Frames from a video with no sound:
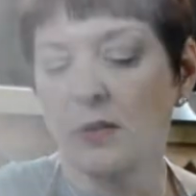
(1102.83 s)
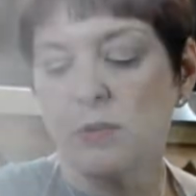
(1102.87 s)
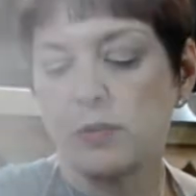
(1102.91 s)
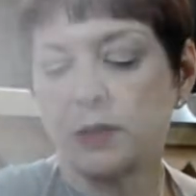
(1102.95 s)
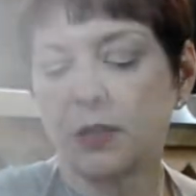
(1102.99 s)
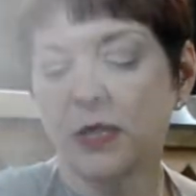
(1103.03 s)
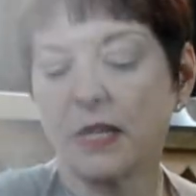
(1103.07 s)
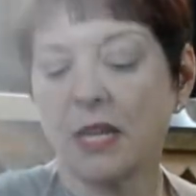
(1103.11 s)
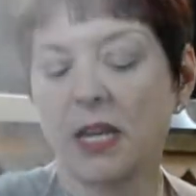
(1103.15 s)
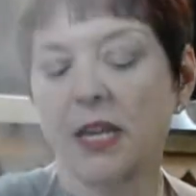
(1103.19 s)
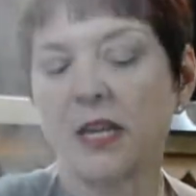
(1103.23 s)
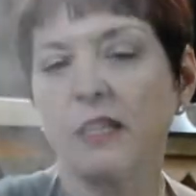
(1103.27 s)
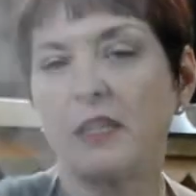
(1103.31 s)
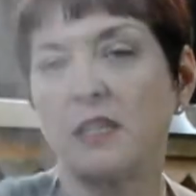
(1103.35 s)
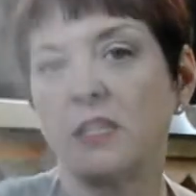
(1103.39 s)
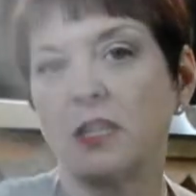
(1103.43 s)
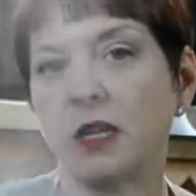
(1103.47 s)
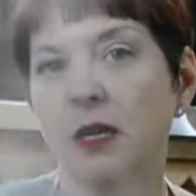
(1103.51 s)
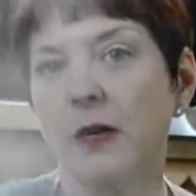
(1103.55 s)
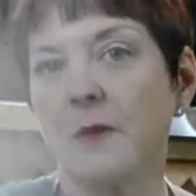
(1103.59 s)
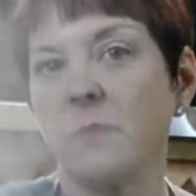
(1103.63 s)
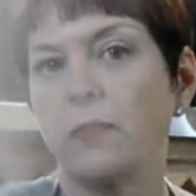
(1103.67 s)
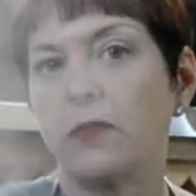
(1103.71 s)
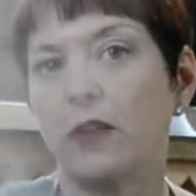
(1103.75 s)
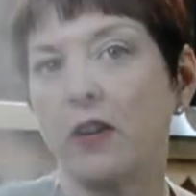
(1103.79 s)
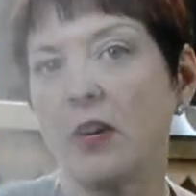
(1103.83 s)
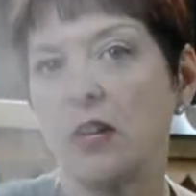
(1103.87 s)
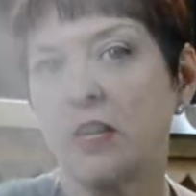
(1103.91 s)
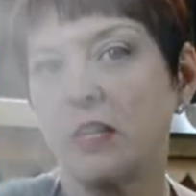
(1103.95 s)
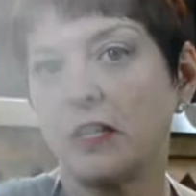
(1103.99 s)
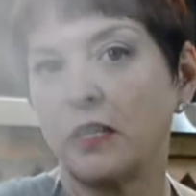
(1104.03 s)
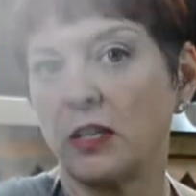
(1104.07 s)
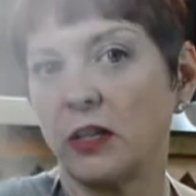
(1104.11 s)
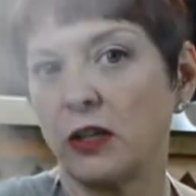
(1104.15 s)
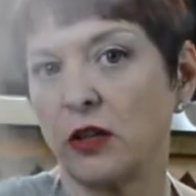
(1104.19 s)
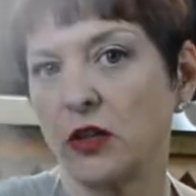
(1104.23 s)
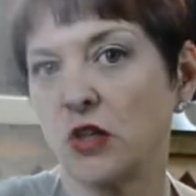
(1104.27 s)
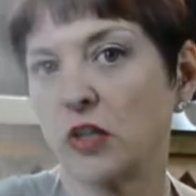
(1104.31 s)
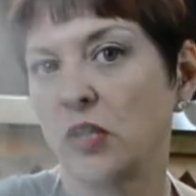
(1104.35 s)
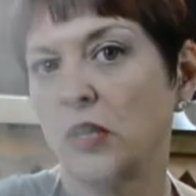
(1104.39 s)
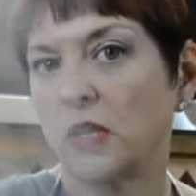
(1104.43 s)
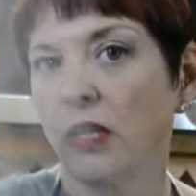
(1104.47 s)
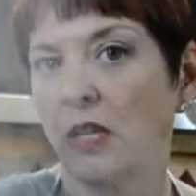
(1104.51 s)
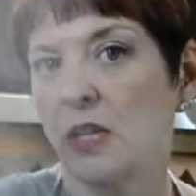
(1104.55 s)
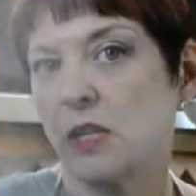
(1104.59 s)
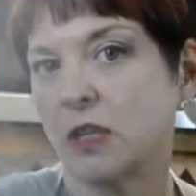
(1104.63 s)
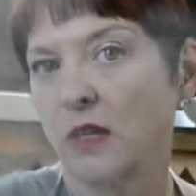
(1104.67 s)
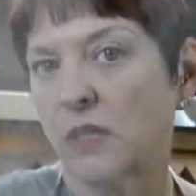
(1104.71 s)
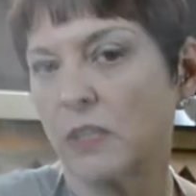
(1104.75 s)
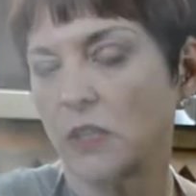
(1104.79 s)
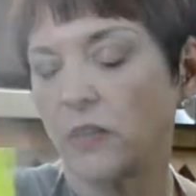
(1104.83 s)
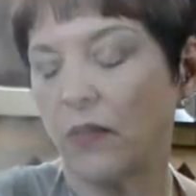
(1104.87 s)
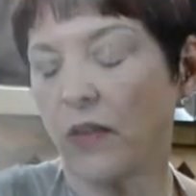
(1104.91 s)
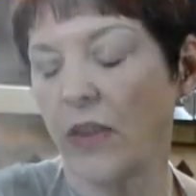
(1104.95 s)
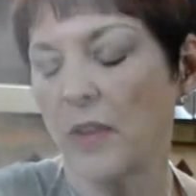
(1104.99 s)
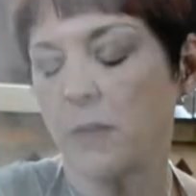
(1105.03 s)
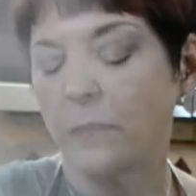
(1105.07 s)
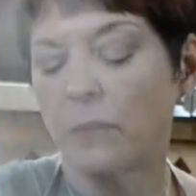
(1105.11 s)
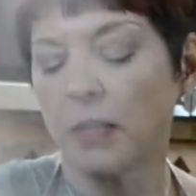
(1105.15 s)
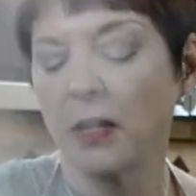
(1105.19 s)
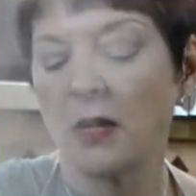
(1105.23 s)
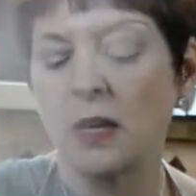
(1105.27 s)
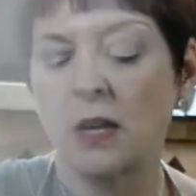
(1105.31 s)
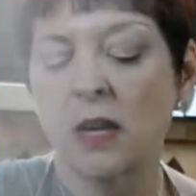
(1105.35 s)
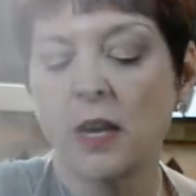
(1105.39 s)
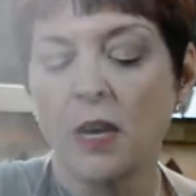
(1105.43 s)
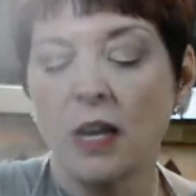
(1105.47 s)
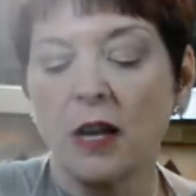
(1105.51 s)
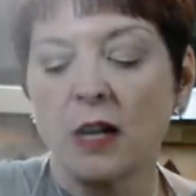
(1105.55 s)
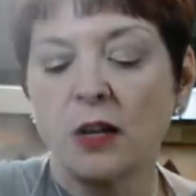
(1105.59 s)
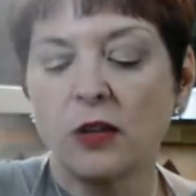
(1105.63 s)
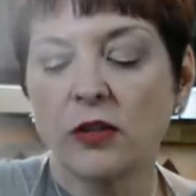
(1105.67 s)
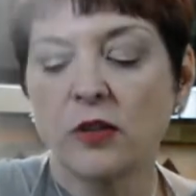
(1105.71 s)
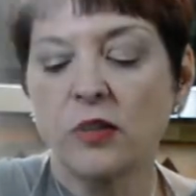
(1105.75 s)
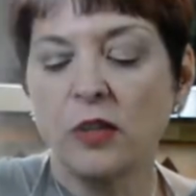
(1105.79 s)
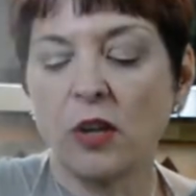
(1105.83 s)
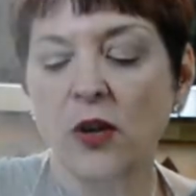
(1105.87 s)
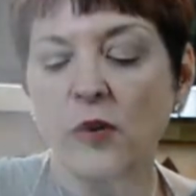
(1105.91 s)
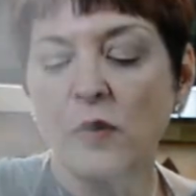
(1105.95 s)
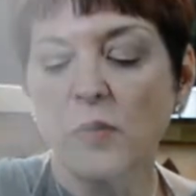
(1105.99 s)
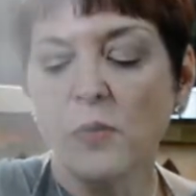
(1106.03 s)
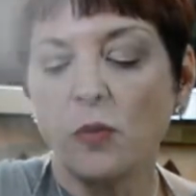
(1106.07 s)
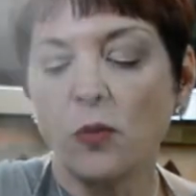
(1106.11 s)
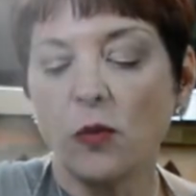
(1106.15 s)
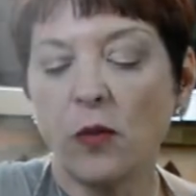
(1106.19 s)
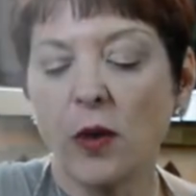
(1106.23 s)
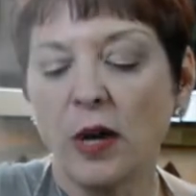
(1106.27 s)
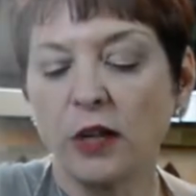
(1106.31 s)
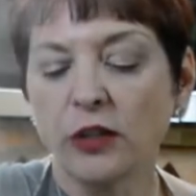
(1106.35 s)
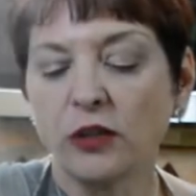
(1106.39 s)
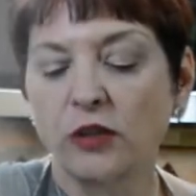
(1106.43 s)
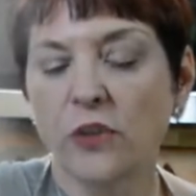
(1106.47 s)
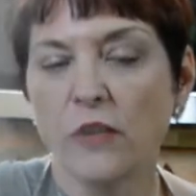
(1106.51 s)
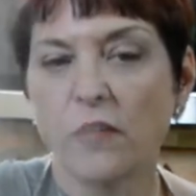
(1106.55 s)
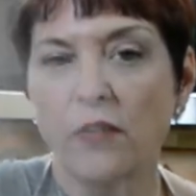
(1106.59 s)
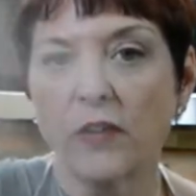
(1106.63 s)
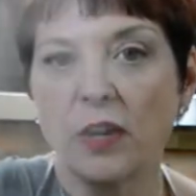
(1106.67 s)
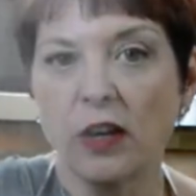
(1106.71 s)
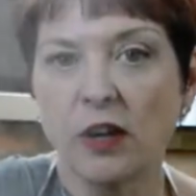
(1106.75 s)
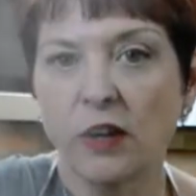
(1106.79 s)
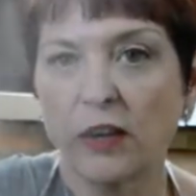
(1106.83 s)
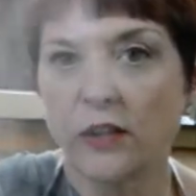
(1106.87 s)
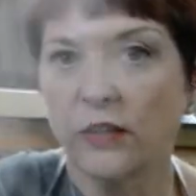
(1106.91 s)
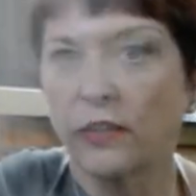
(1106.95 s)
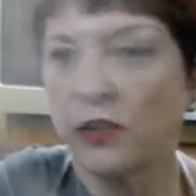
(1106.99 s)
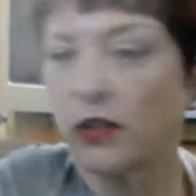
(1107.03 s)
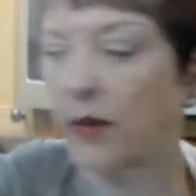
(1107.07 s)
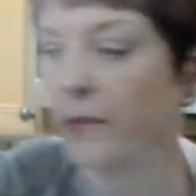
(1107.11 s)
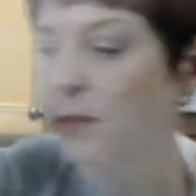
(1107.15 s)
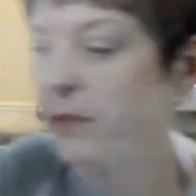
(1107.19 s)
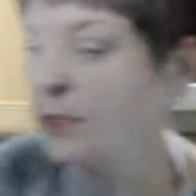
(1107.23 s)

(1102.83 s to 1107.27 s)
We take steam very seriously in this family. So wash your fingers.